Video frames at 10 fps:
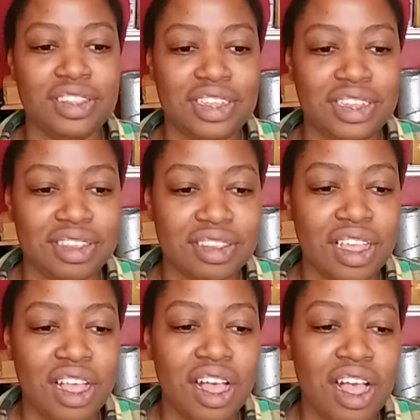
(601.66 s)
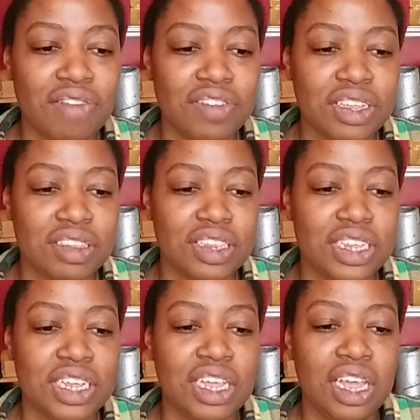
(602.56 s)
things.
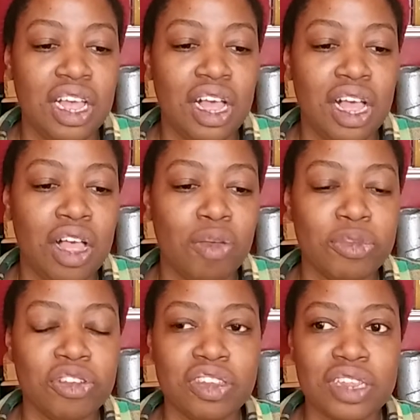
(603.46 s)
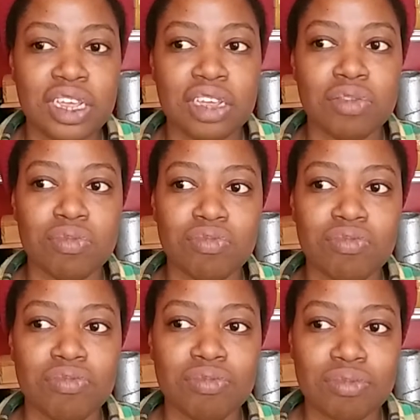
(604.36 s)
obviously. Just like
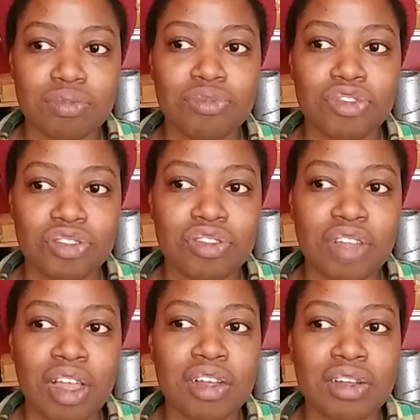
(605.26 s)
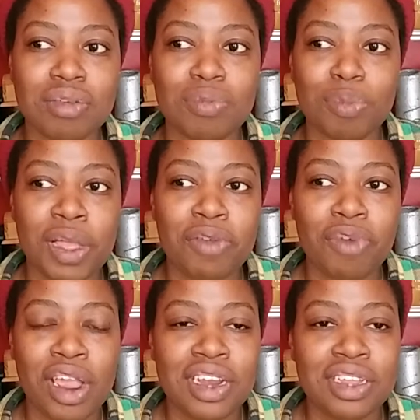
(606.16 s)
start by
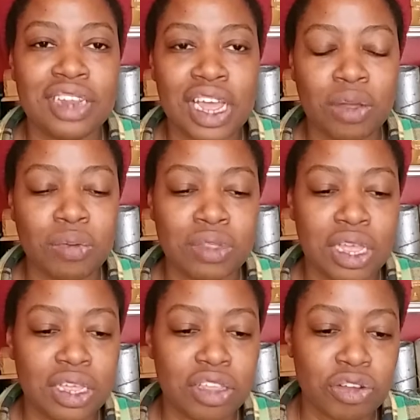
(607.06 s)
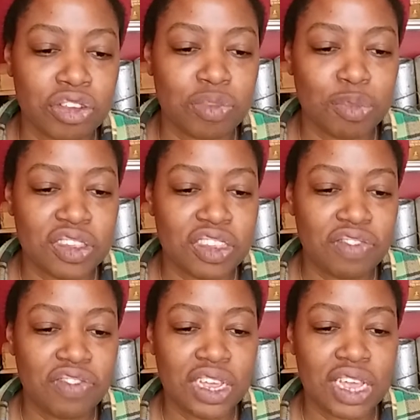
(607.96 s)
writing down like your
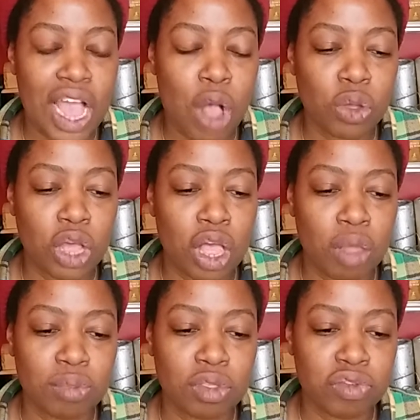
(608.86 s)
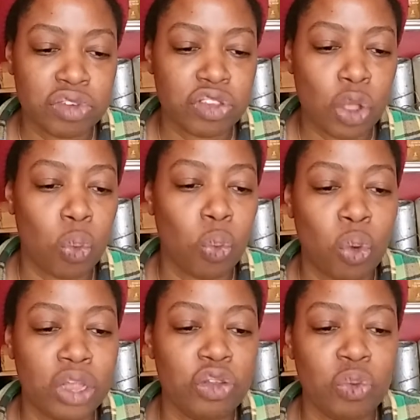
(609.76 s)
specific outcome, the result,
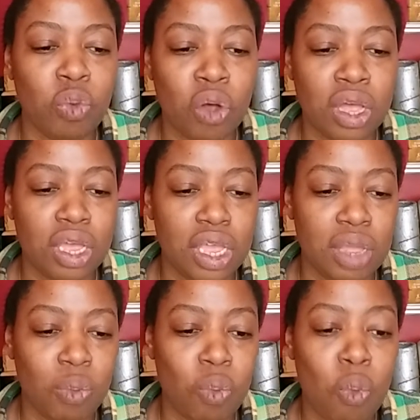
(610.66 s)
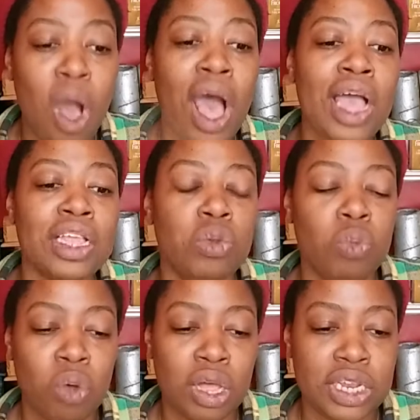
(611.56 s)
what you want and why you
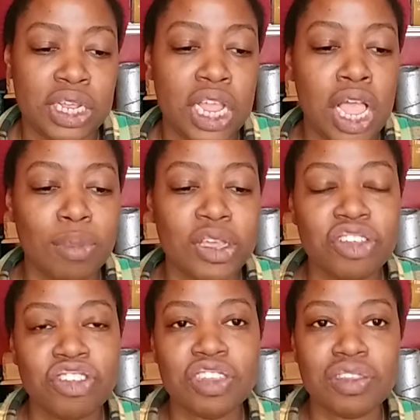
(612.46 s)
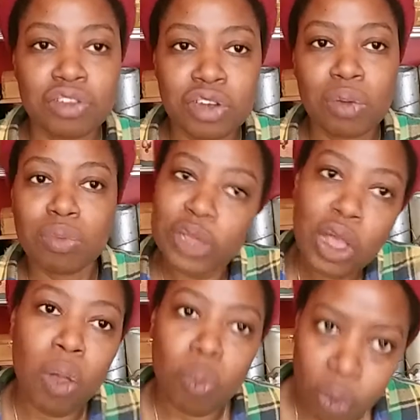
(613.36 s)
want it. Because just, we
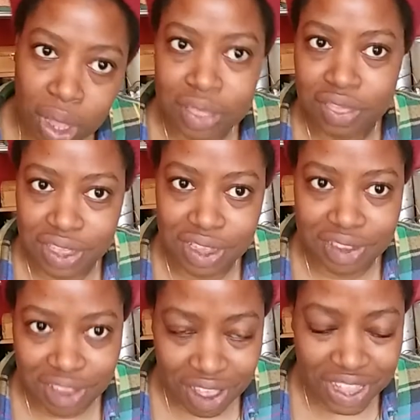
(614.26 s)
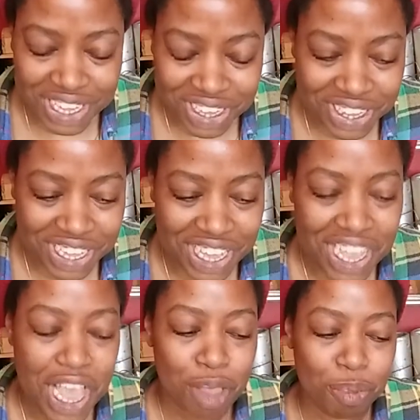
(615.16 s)
all want things clearly,
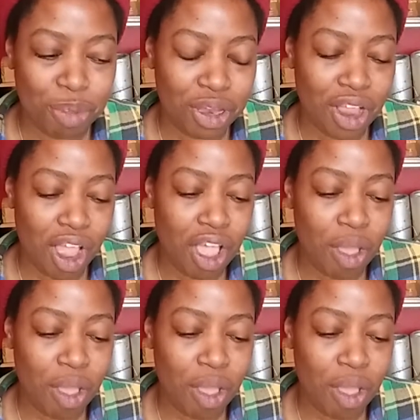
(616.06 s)
but